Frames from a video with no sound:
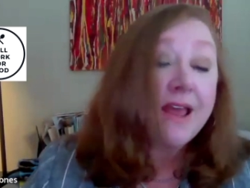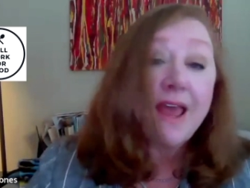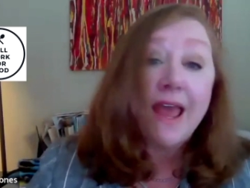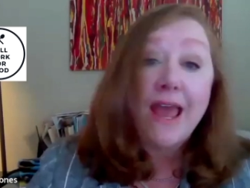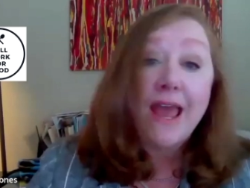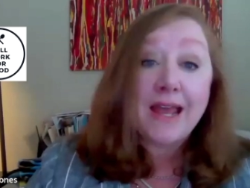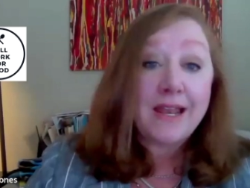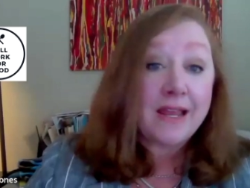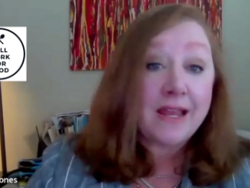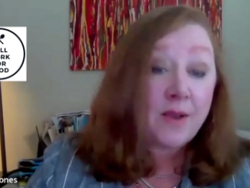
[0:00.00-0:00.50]

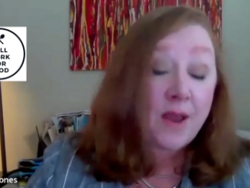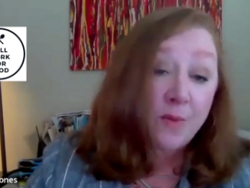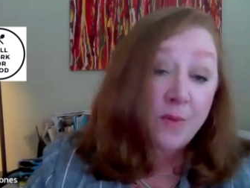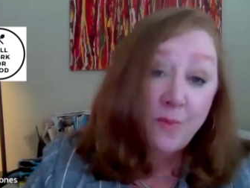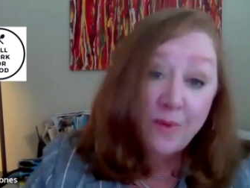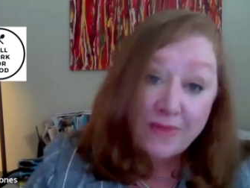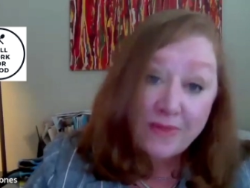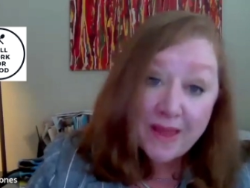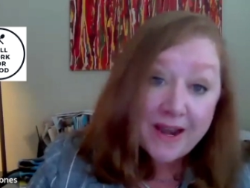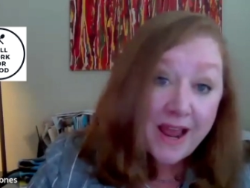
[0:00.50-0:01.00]
And
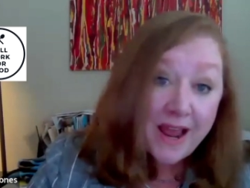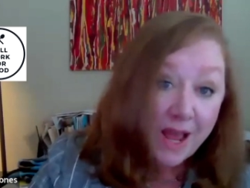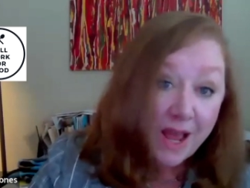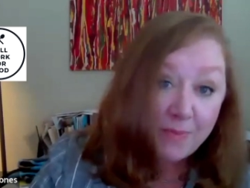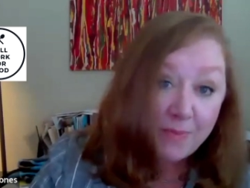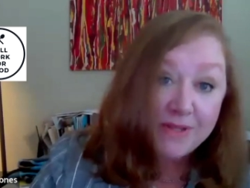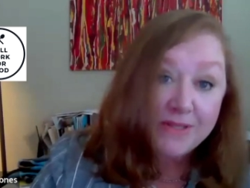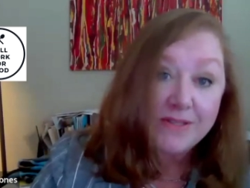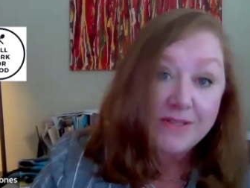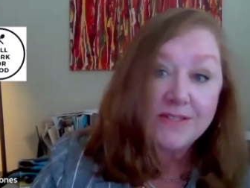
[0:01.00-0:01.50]
when that
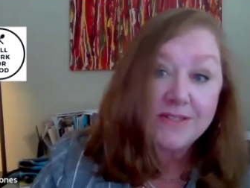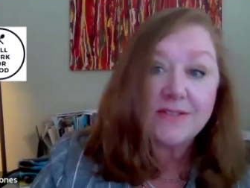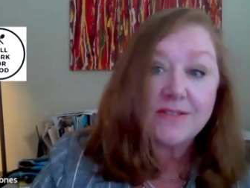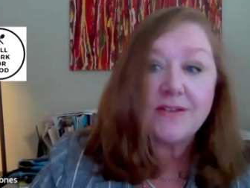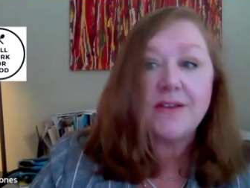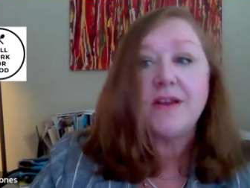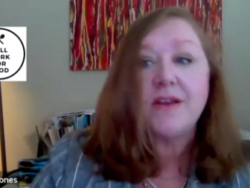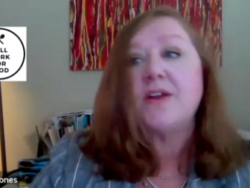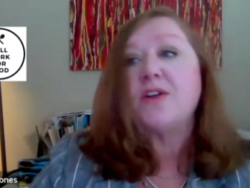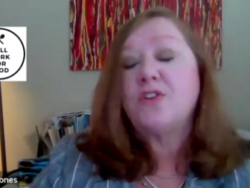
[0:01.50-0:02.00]
happens,
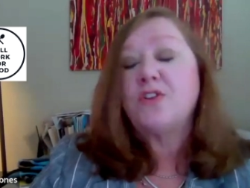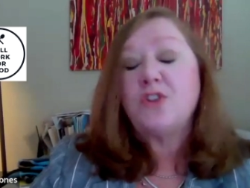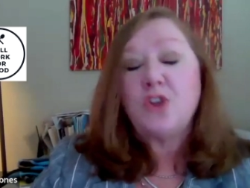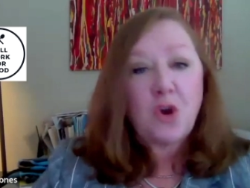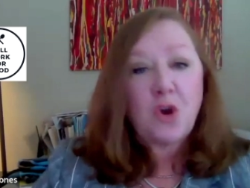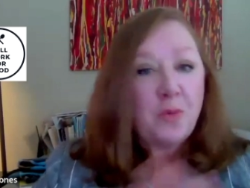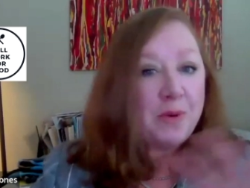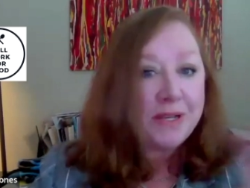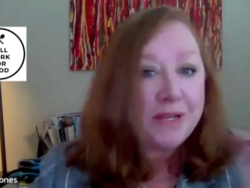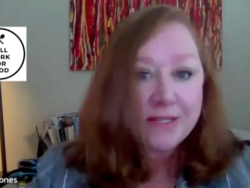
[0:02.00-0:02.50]

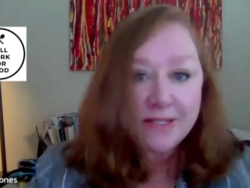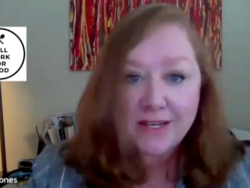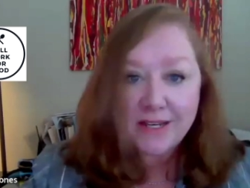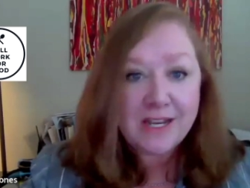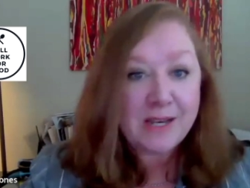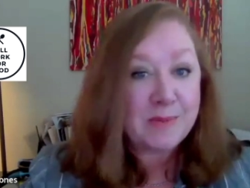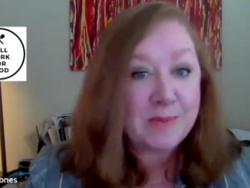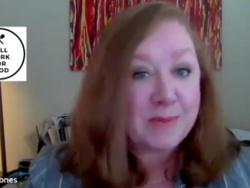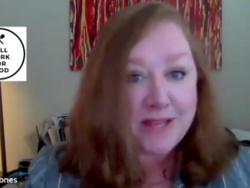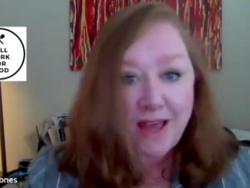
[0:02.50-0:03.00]
nobody's going
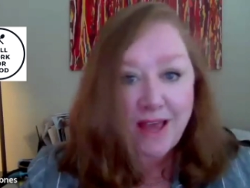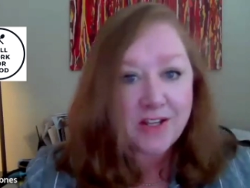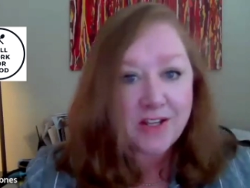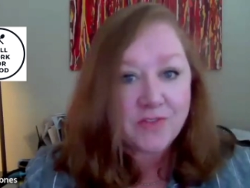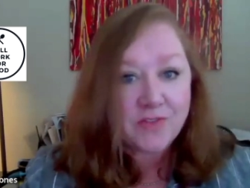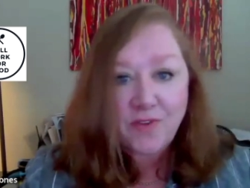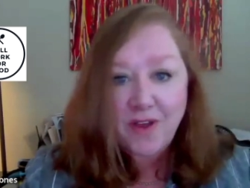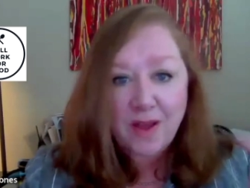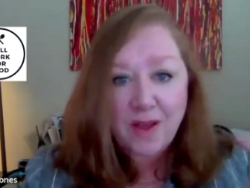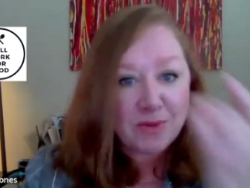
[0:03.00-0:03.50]
to be
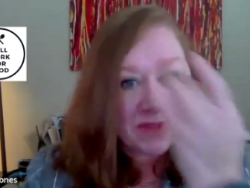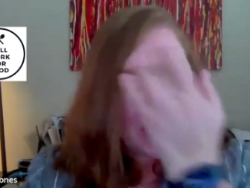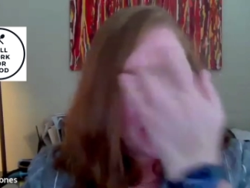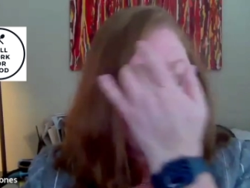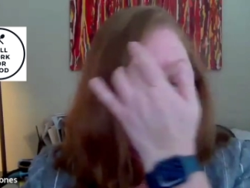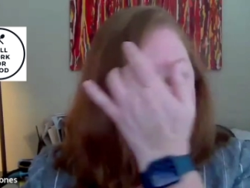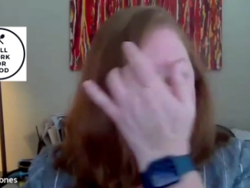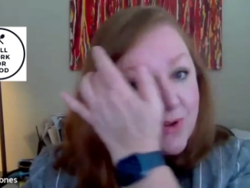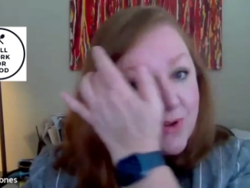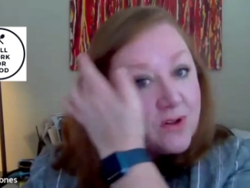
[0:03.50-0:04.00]
satisfied with
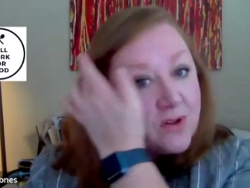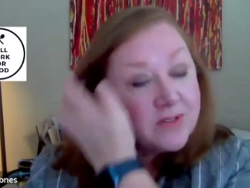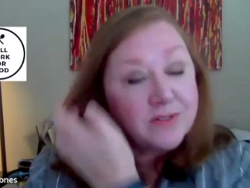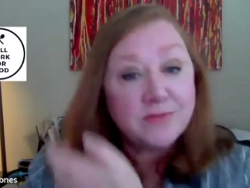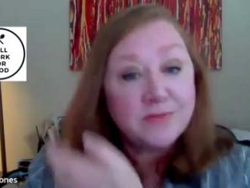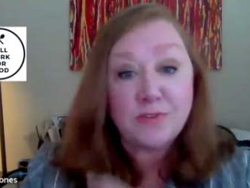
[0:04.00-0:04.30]
that result.